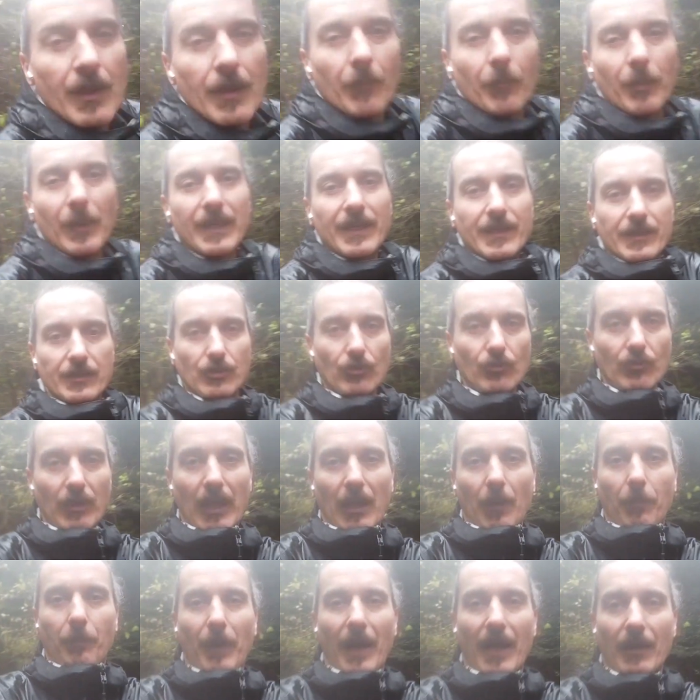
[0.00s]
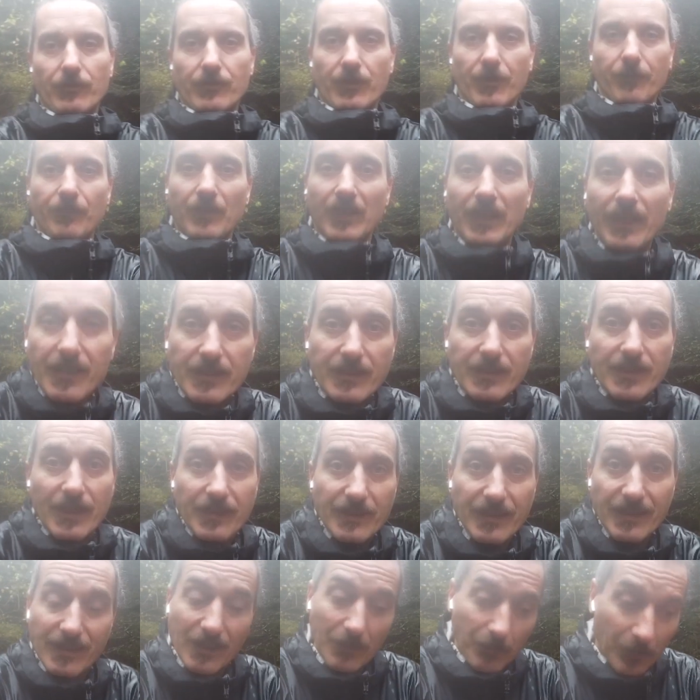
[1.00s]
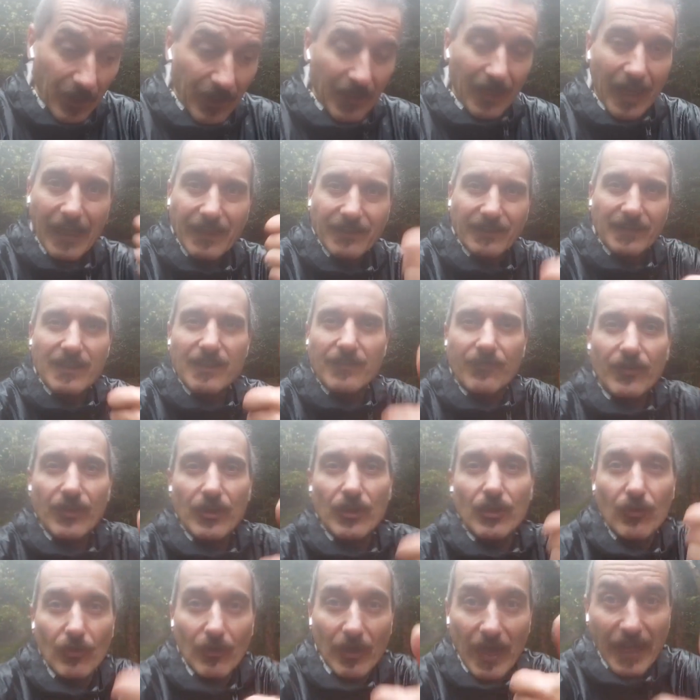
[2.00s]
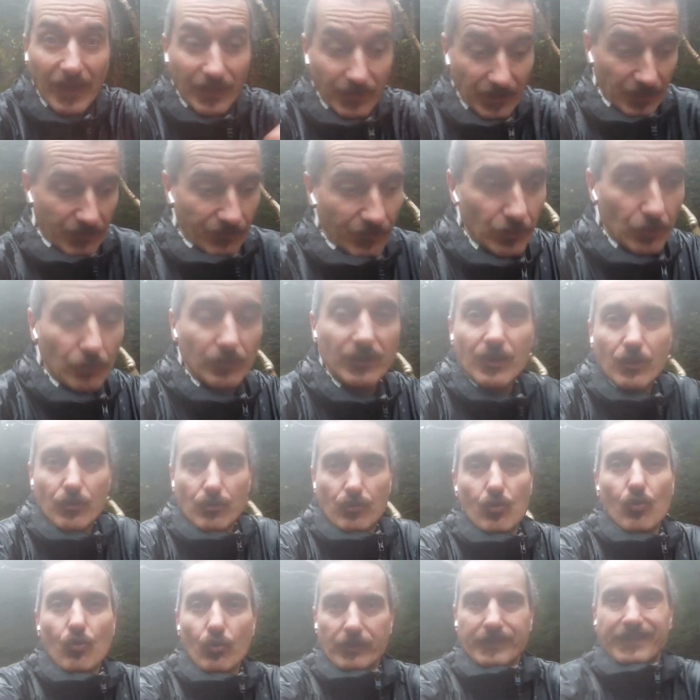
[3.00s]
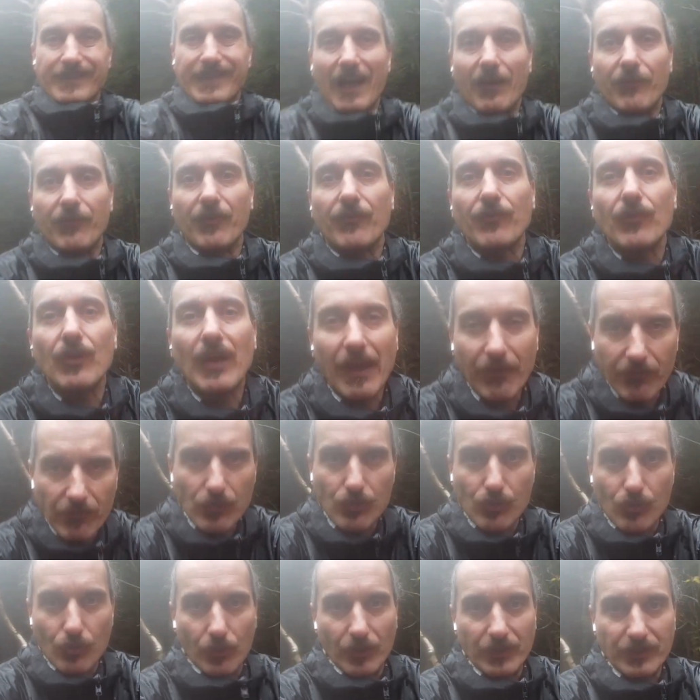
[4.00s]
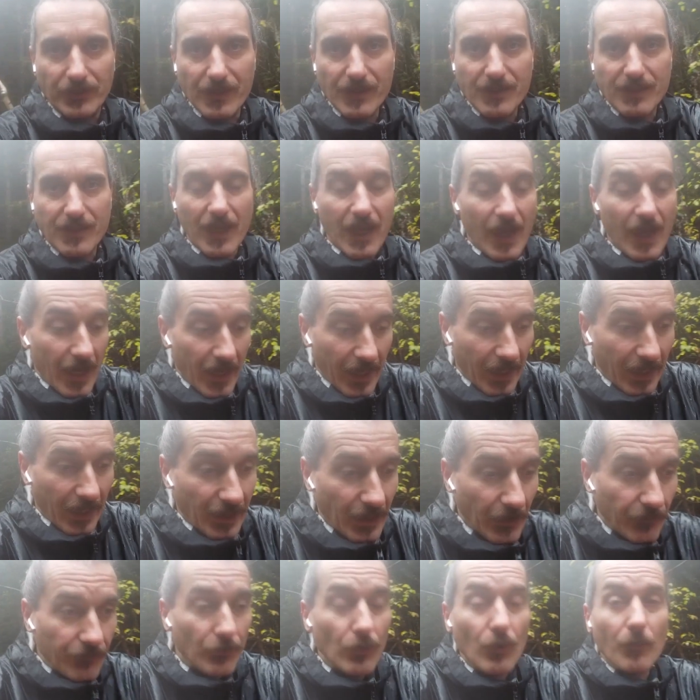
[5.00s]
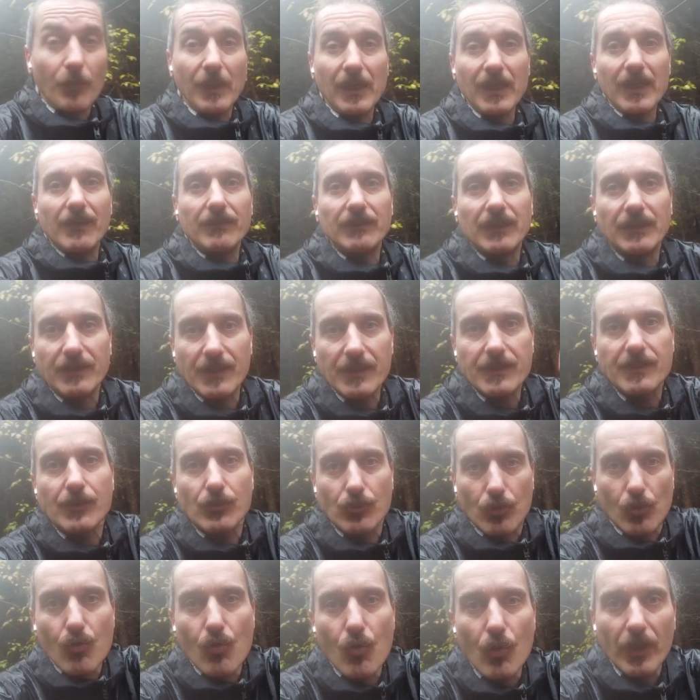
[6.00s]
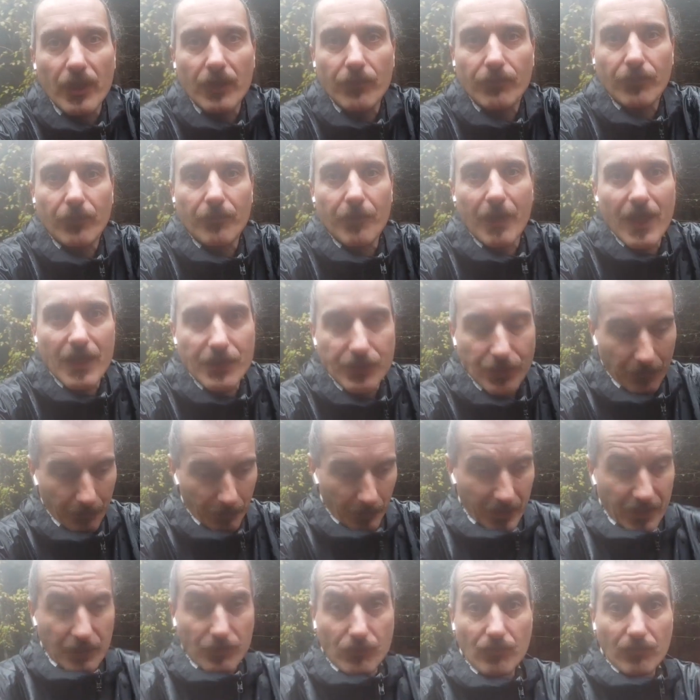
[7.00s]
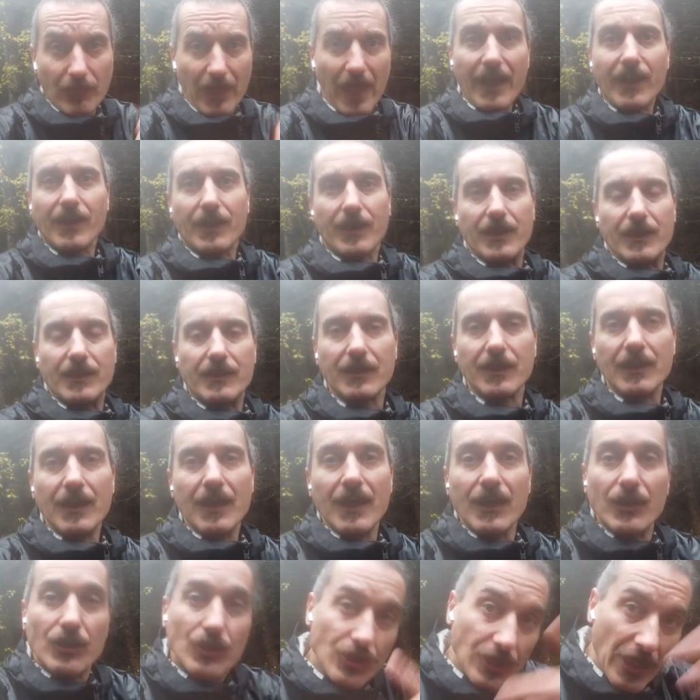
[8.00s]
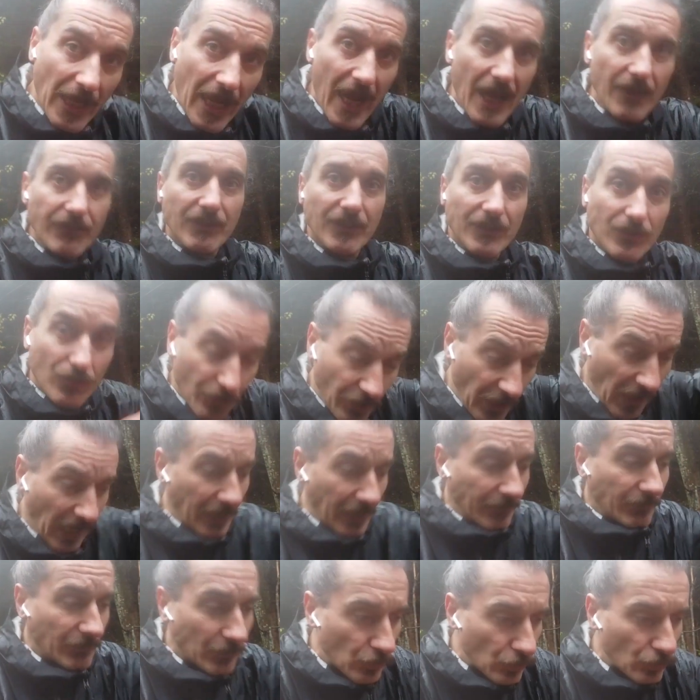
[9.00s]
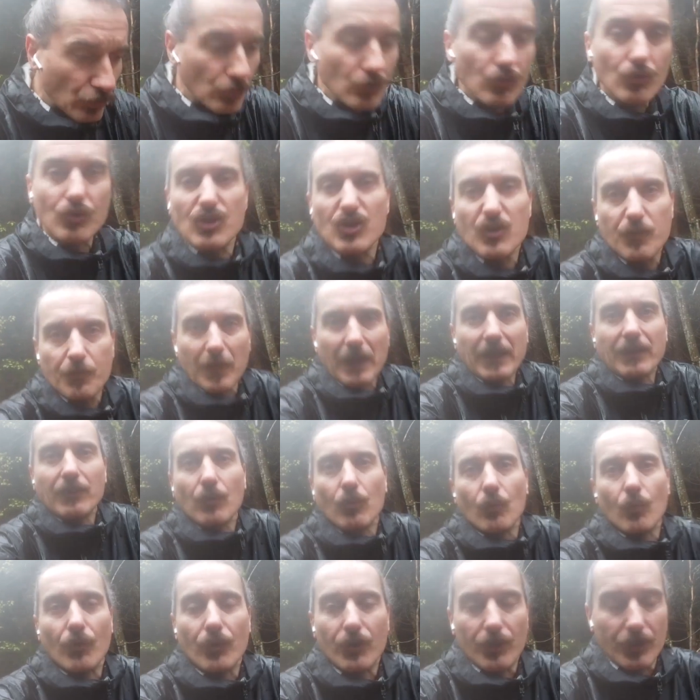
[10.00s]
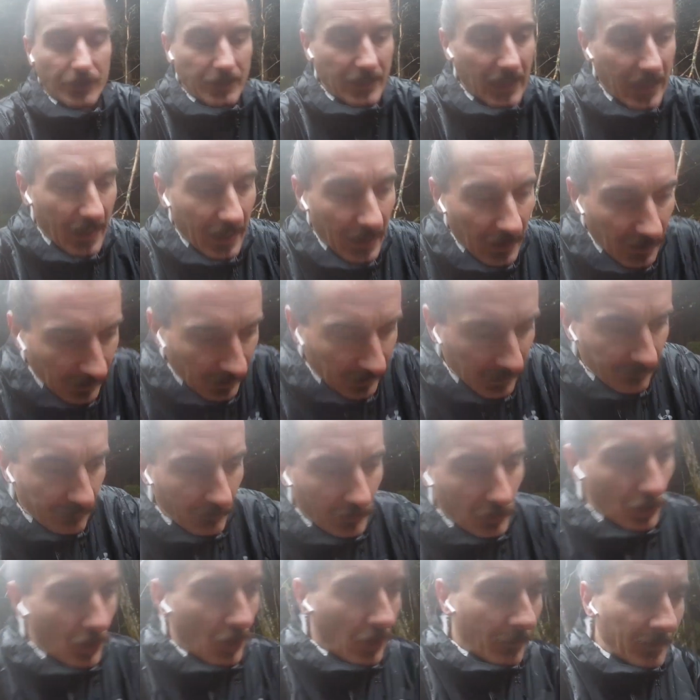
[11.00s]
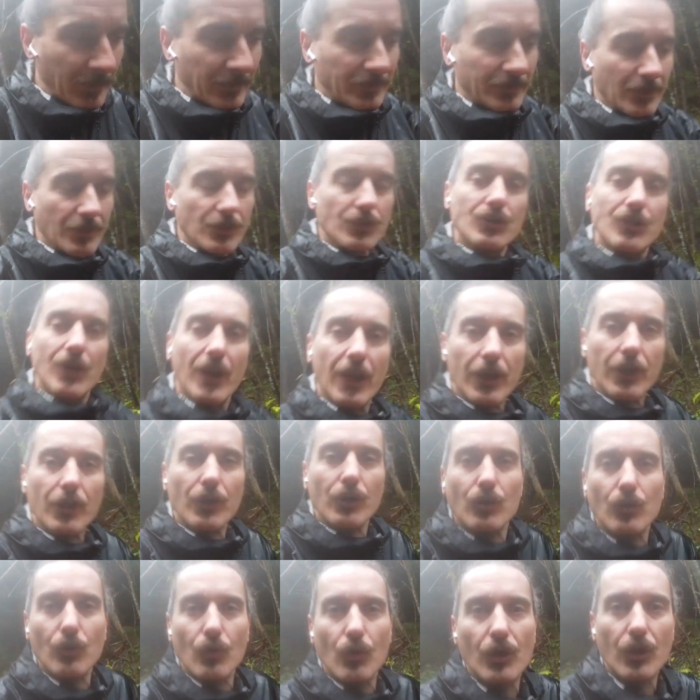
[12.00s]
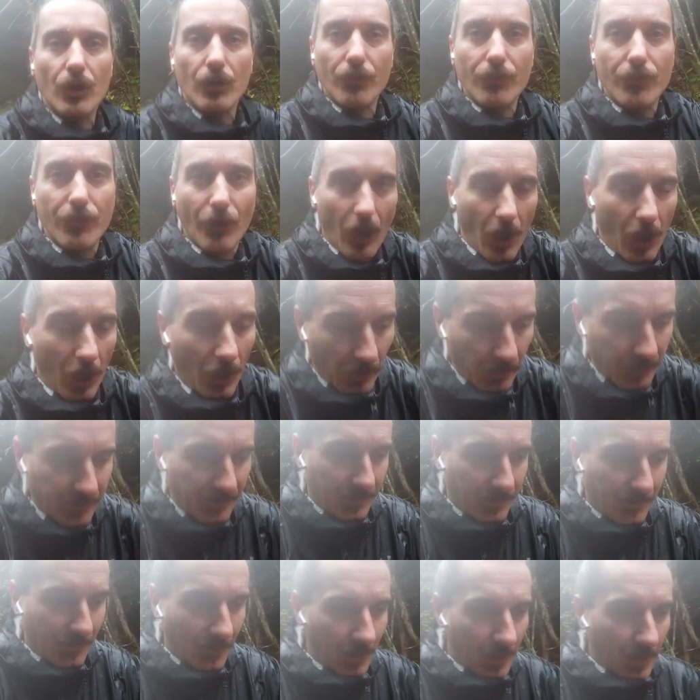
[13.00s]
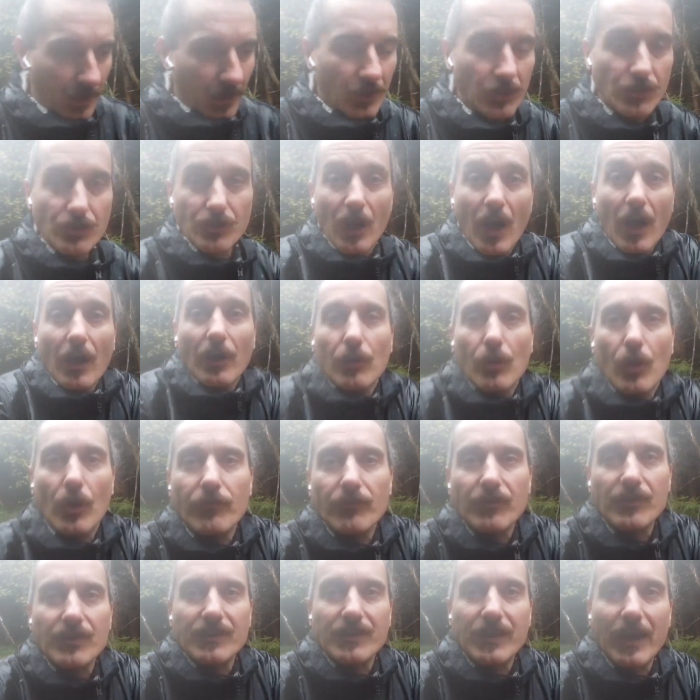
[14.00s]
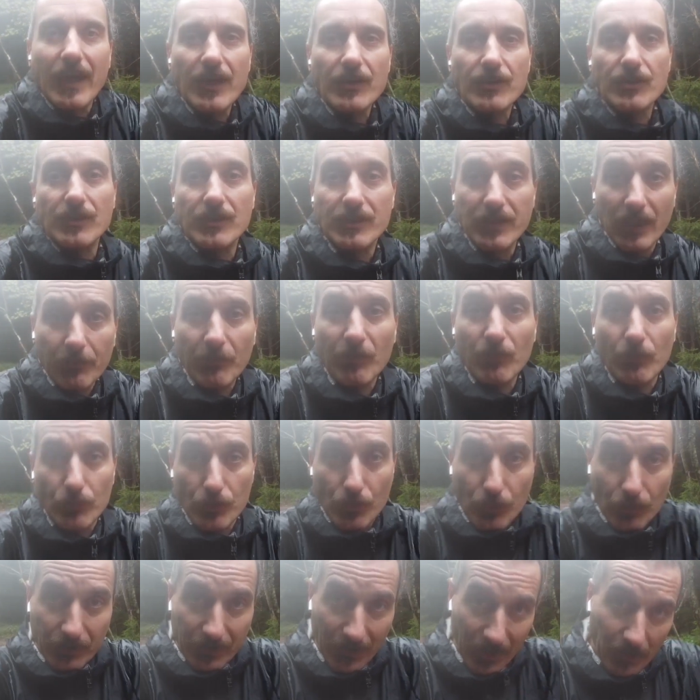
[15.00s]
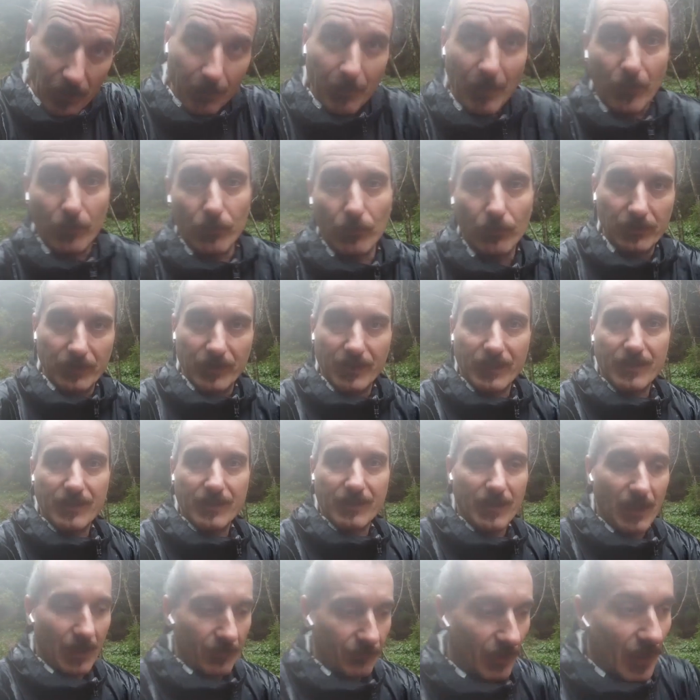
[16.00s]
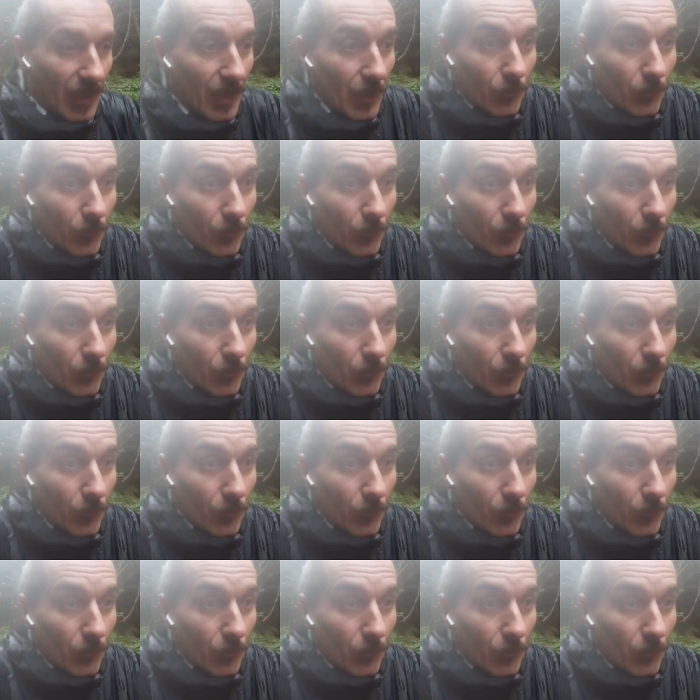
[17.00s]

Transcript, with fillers: Please do help out. It is easy. Simply like this video, like this video. This is cool stuff. If you have enjoyed this and if you believe that this is cool information, please do like it. Share it. Share it too. Spread the word. Leave a comment and share your thoughts. Start a conversation. Tell me what you think about all this stuff.